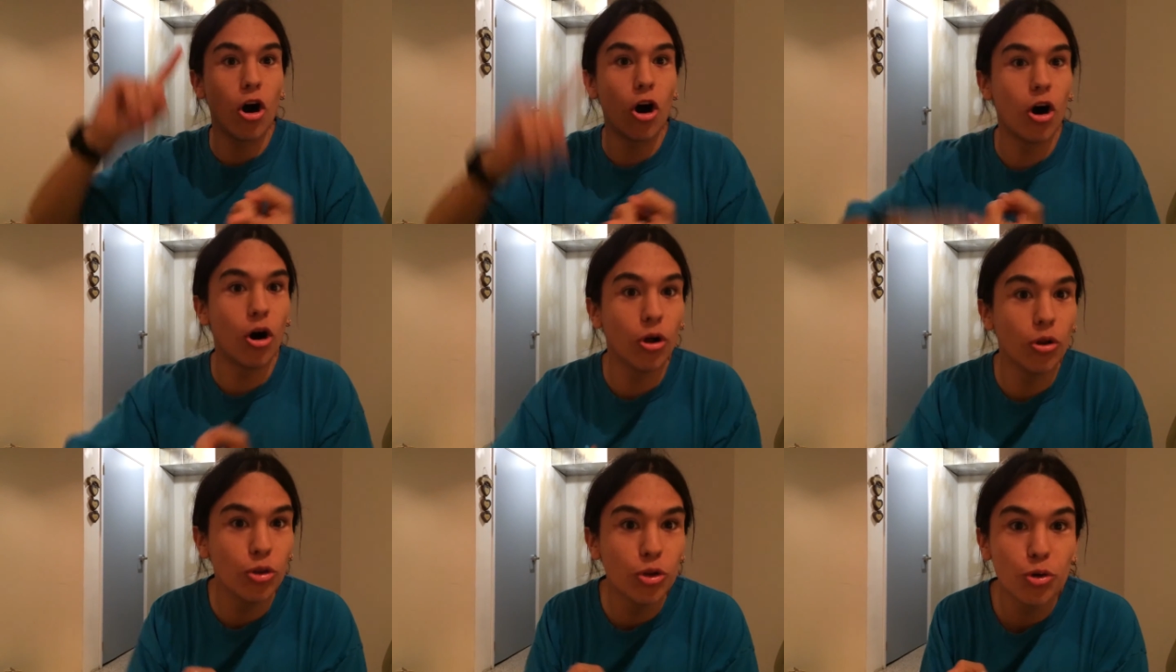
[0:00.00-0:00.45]

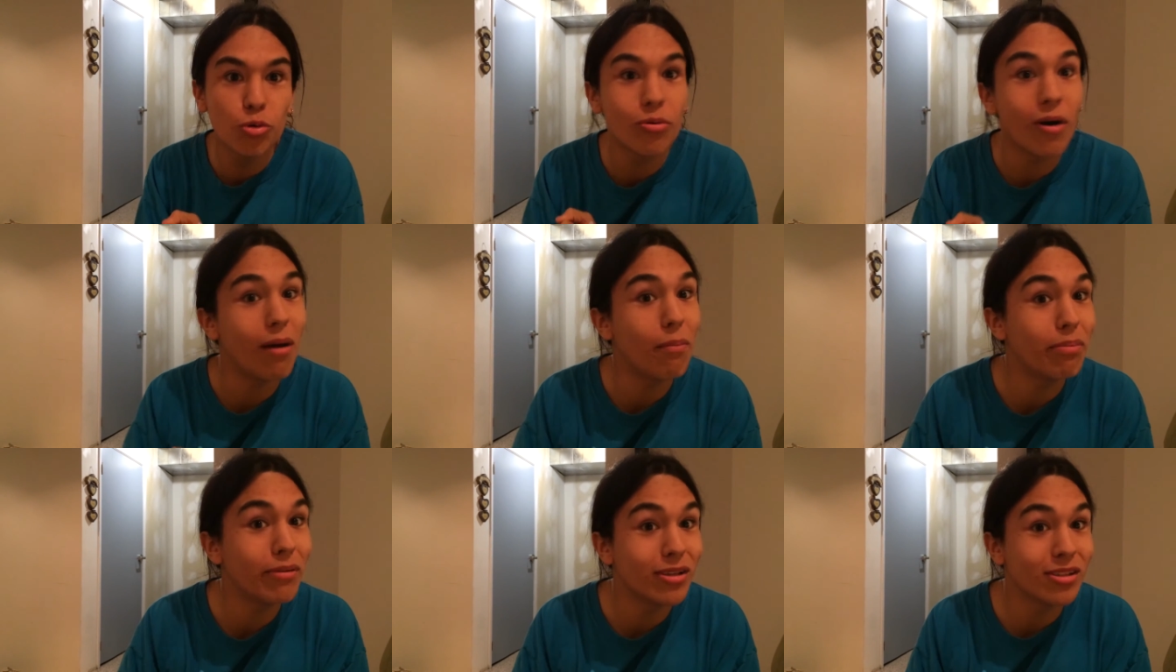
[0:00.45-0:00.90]
All new
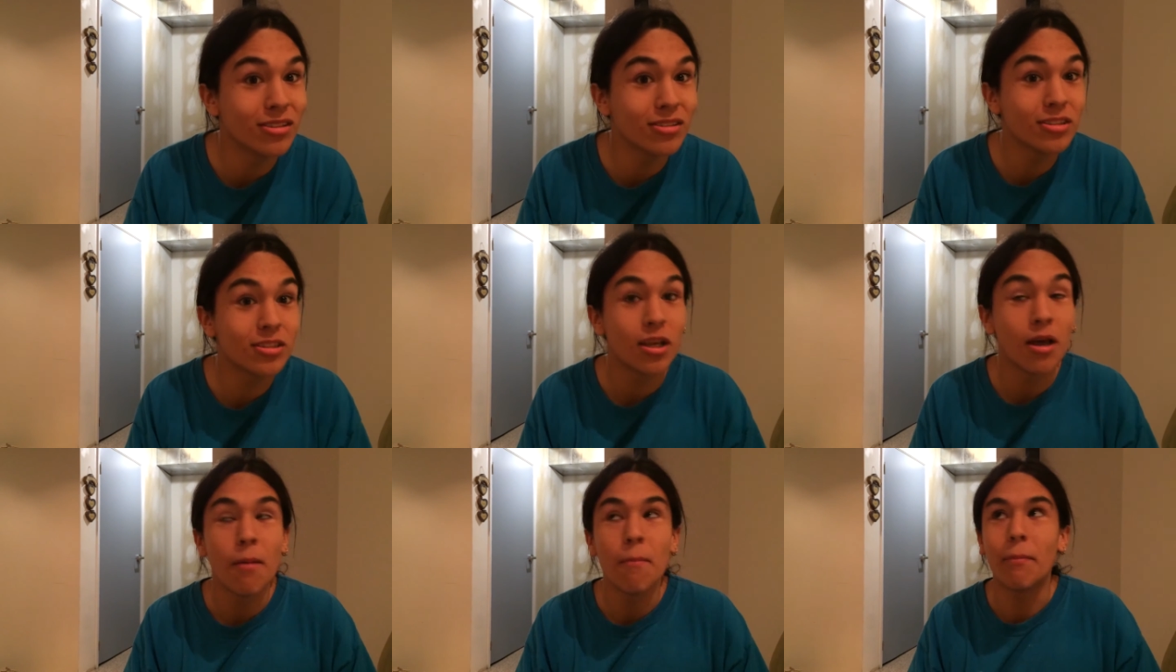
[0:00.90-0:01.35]

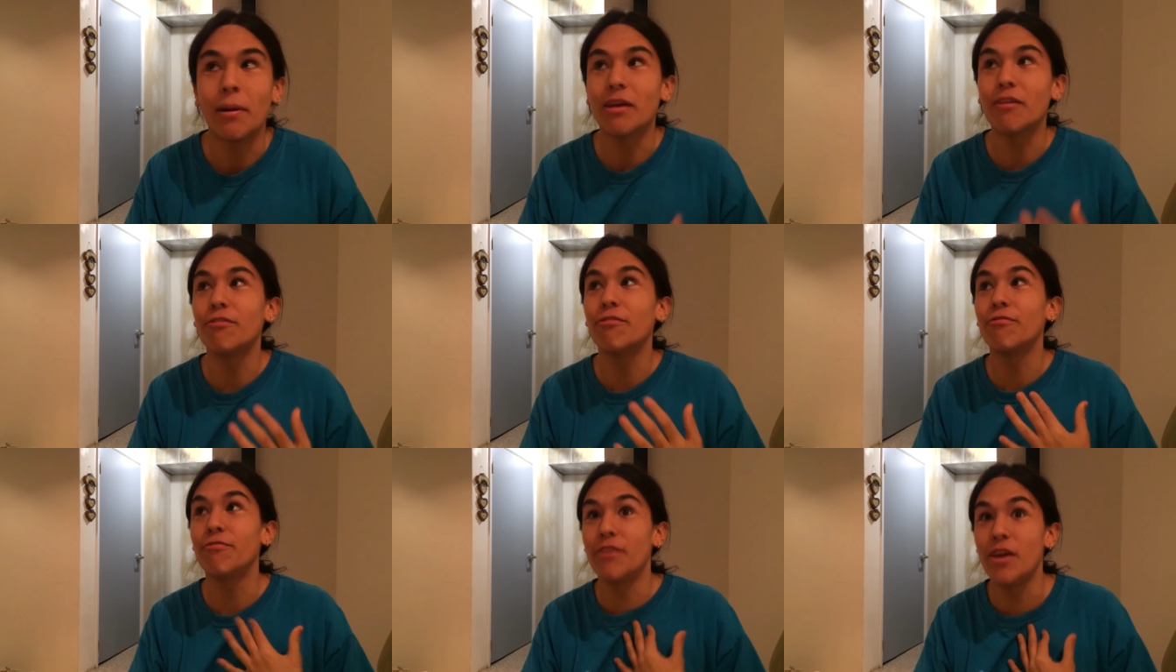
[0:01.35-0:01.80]
weapons, my
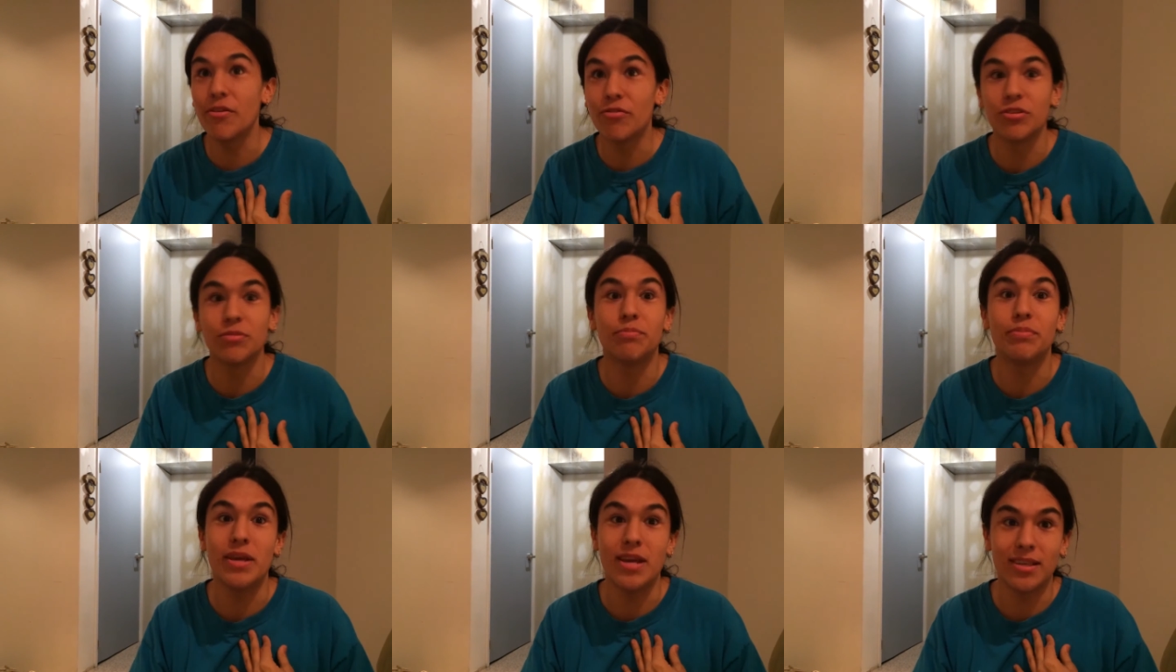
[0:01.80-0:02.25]

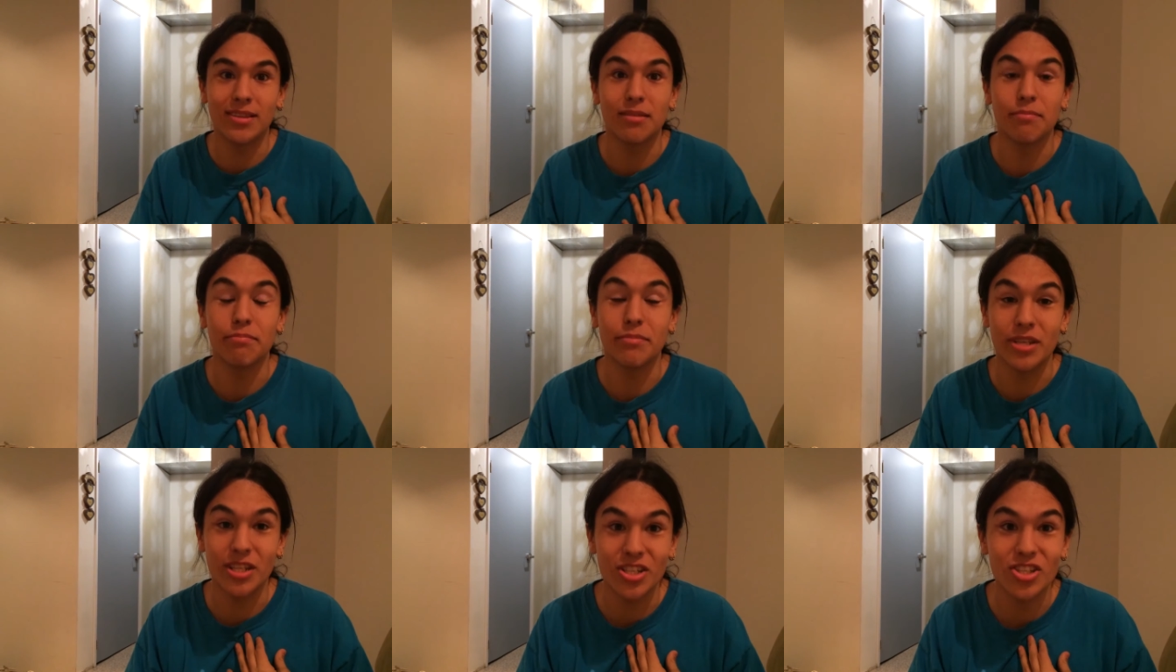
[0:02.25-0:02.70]
favorite being the
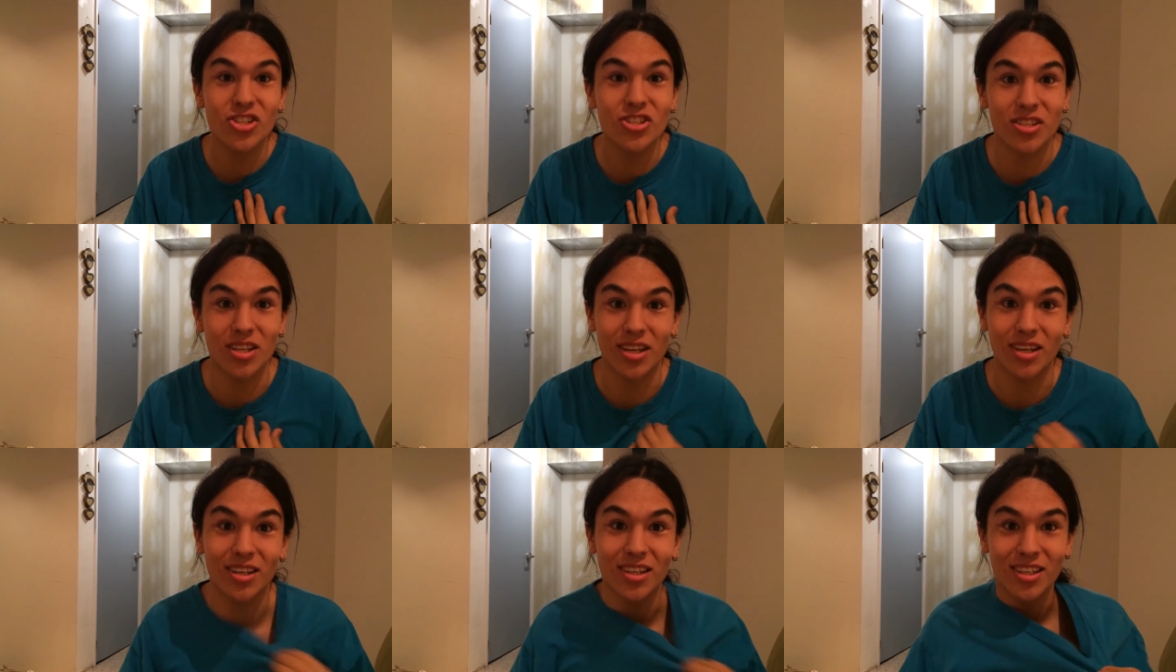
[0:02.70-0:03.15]
meat
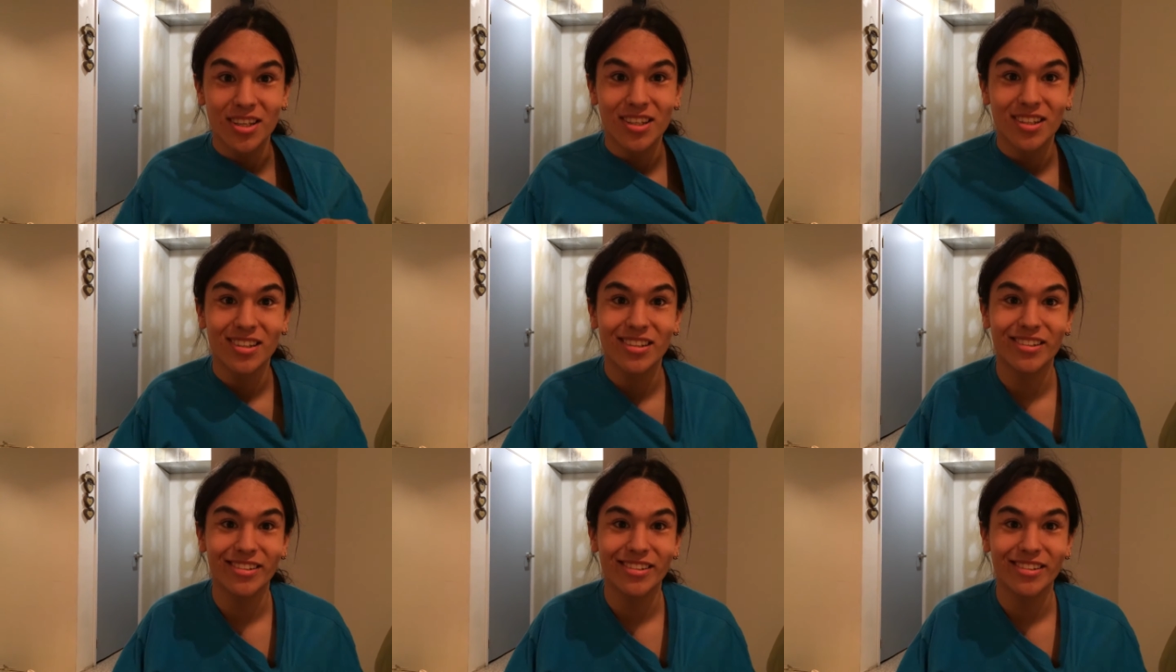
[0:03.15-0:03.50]
stick.